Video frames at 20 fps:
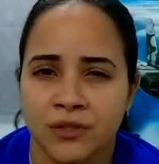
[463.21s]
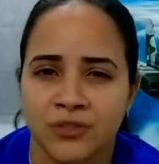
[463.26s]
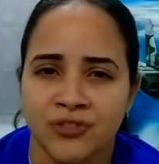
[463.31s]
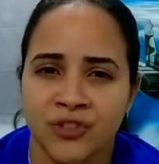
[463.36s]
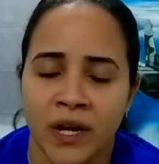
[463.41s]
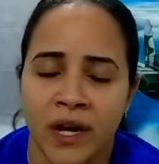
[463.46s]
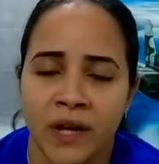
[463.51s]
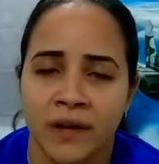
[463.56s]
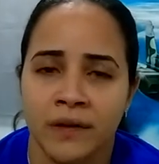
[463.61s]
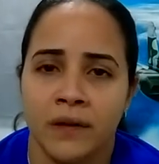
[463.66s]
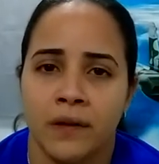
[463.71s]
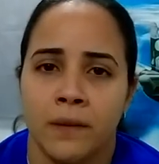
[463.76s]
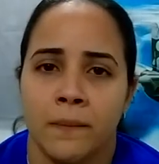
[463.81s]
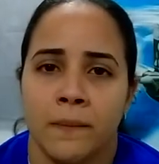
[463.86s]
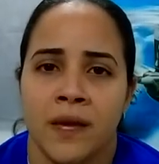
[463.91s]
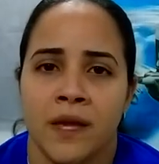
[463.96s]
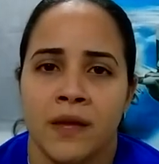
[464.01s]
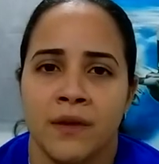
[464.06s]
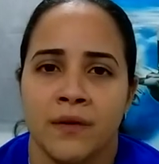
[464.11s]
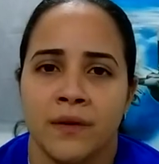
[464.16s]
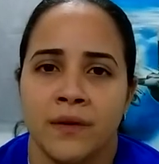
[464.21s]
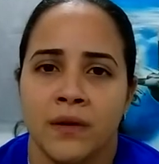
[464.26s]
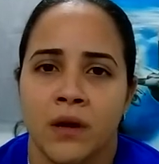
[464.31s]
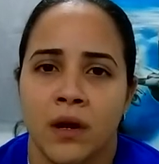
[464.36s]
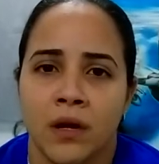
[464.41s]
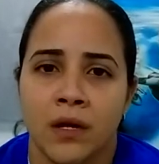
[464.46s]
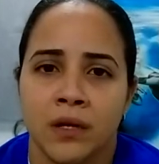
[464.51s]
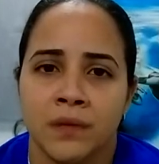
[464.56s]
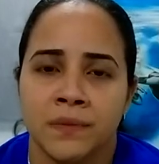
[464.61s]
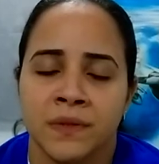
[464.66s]
Try to make your
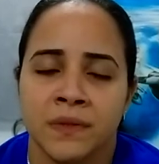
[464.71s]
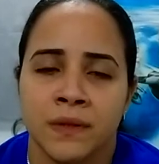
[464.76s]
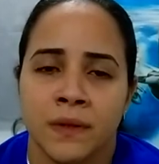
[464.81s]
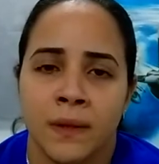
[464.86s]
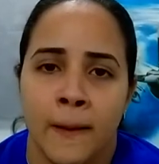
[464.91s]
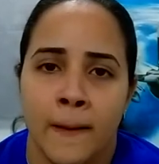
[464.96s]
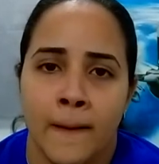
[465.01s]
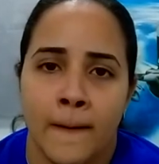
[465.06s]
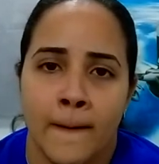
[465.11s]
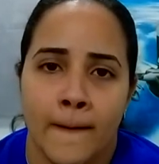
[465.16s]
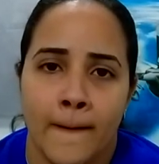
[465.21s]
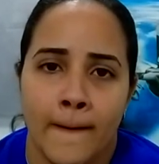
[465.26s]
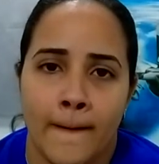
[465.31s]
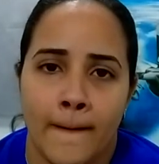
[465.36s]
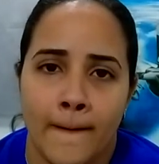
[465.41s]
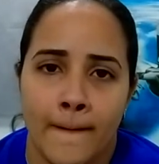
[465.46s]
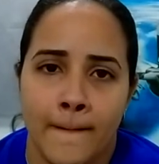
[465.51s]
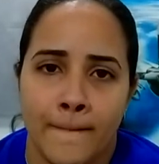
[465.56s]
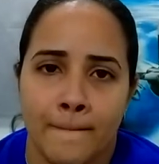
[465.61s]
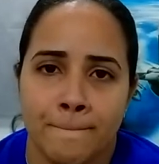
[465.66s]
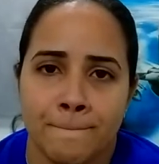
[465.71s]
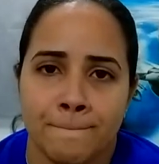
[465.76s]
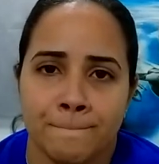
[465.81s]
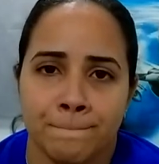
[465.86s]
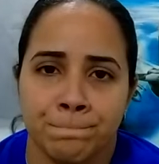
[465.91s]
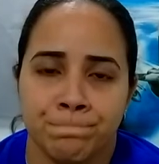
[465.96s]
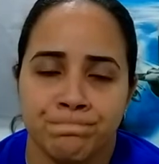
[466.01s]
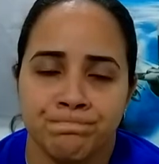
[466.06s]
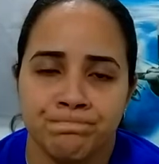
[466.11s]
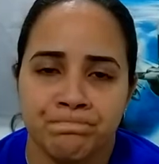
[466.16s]
carbs
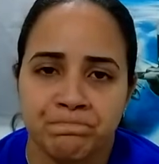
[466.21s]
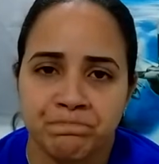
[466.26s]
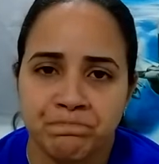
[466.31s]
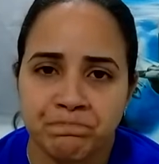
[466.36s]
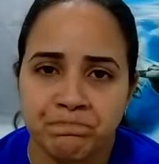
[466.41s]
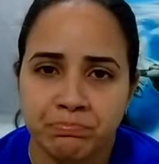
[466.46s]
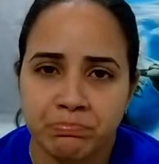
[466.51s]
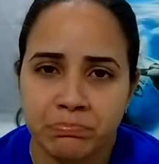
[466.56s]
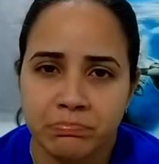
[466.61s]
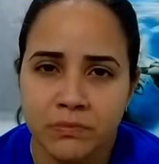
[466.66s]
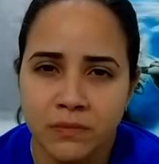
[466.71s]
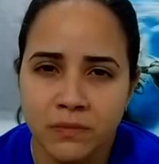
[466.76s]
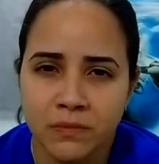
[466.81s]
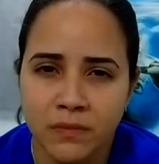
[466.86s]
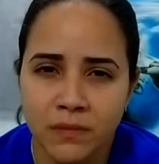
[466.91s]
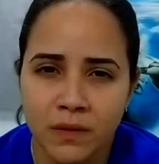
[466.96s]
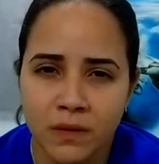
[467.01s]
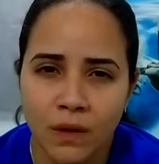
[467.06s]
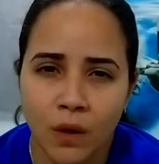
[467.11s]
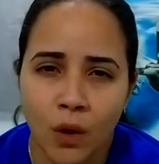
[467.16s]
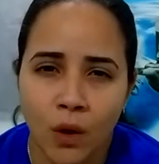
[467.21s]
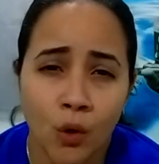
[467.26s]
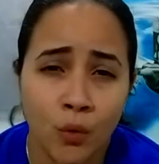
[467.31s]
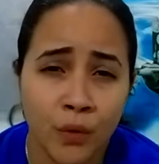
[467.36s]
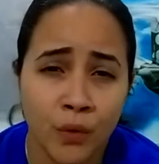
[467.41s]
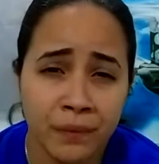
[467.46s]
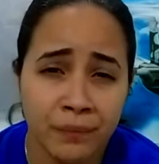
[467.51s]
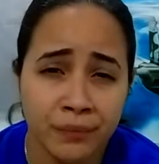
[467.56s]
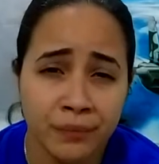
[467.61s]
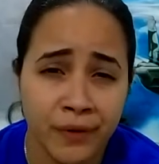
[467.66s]
whole
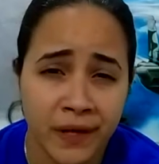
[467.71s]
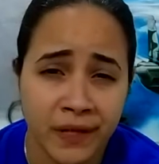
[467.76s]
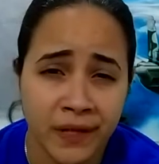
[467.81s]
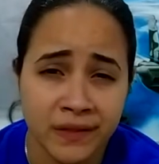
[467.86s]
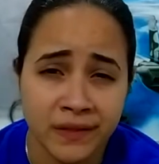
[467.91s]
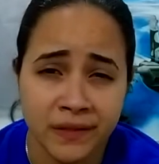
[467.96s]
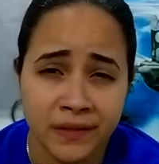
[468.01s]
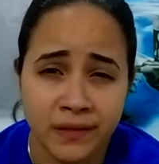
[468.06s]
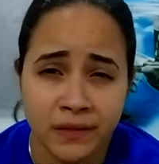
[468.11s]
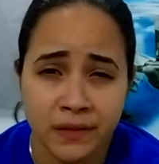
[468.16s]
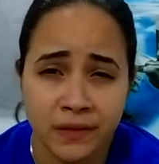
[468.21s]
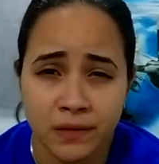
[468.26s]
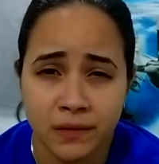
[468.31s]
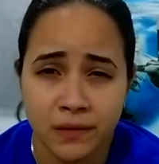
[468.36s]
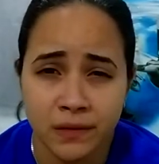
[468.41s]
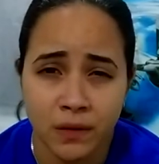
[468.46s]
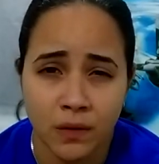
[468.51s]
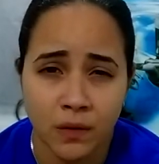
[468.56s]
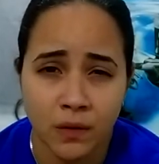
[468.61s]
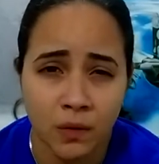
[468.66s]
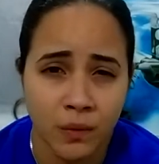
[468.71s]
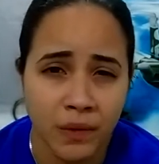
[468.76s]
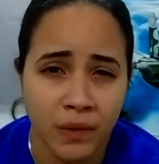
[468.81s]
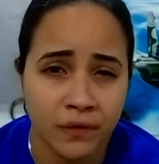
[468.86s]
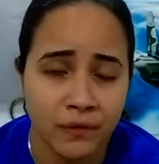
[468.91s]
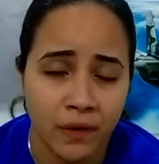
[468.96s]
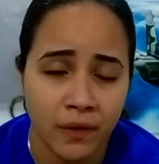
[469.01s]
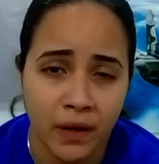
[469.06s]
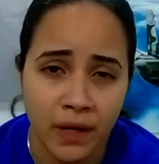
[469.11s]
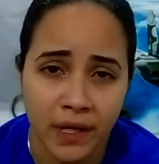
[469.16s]
wheat breads, whole
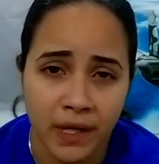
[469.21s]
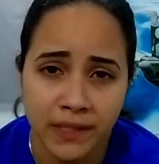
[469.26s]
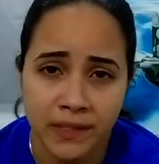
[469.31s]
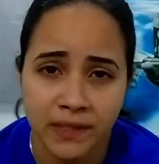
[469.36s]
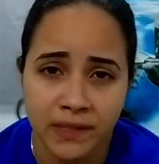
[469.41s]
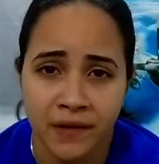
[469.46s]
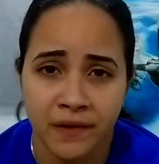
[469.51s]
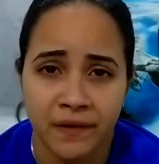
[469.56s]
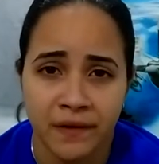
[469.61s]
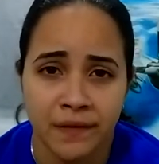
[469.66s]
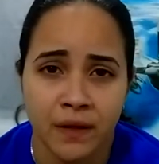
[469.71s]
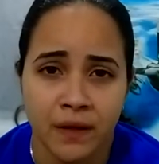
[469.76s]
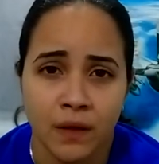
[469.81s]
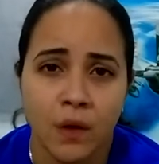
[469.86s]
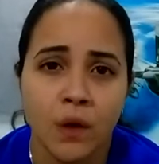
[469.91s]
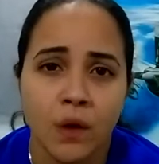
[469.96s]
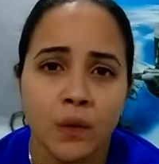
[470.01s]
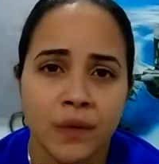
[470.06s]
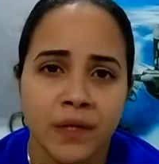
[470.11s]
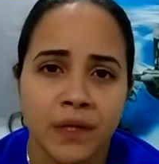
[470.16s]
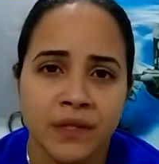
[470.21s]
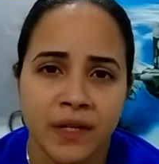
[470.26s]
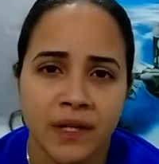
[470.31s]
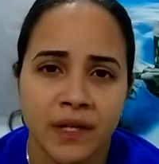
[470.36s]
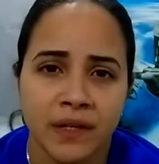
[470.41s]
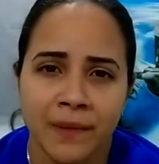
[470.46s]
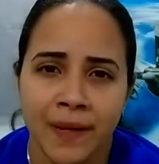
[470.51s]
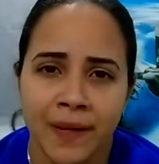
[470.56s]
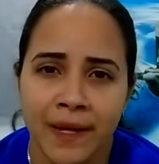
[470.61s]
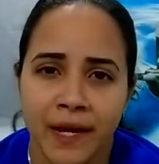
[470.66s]
wheat rice, everything whole wheat.
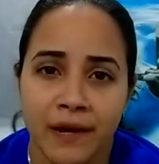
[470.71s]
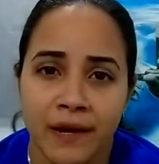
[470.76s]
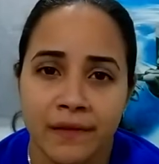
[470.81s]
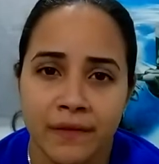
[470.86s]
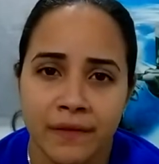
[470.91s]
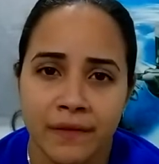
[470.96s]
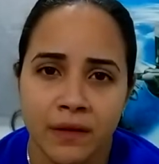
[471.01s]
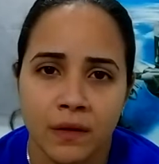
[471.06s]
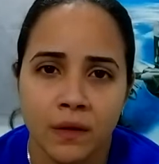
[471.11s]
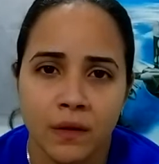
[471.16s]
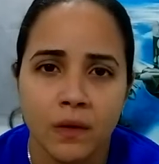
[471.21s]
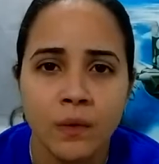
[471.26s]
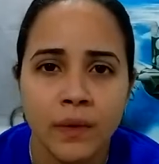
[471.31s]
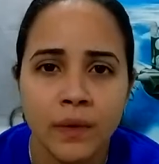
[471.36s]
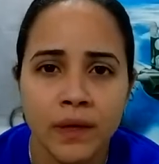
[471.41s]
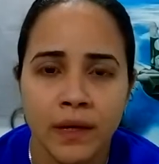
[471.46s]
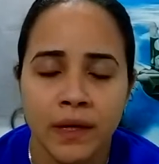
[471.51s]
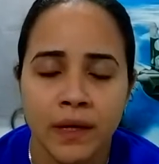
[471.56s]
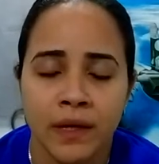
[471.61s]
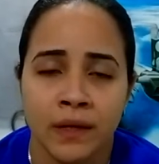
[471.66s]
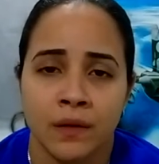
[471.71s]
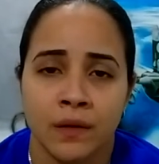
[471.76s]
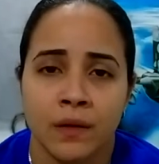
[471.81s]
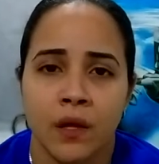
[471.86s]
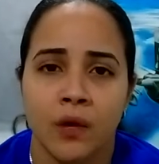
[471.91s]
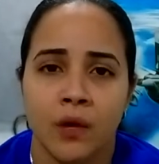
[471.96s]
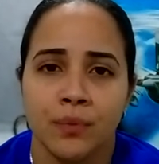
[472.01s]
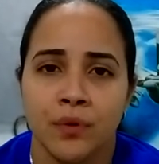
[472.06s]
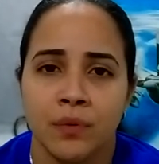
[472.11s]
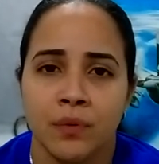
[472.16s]
Try to buy everything whole wheat and it'll
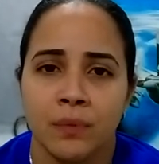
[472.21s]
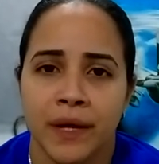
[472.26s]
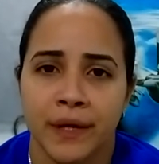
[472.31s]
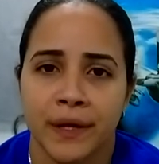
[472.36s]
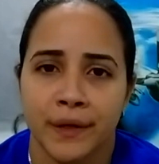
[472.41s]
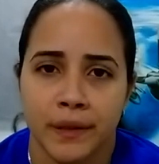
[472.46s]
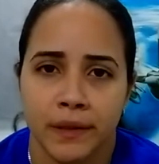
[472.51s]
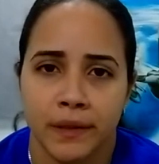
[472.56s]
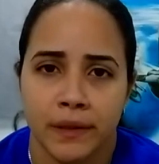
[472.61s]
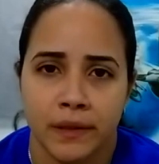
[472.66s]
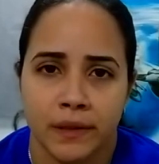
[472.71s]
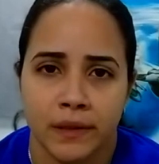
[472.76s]
help you better.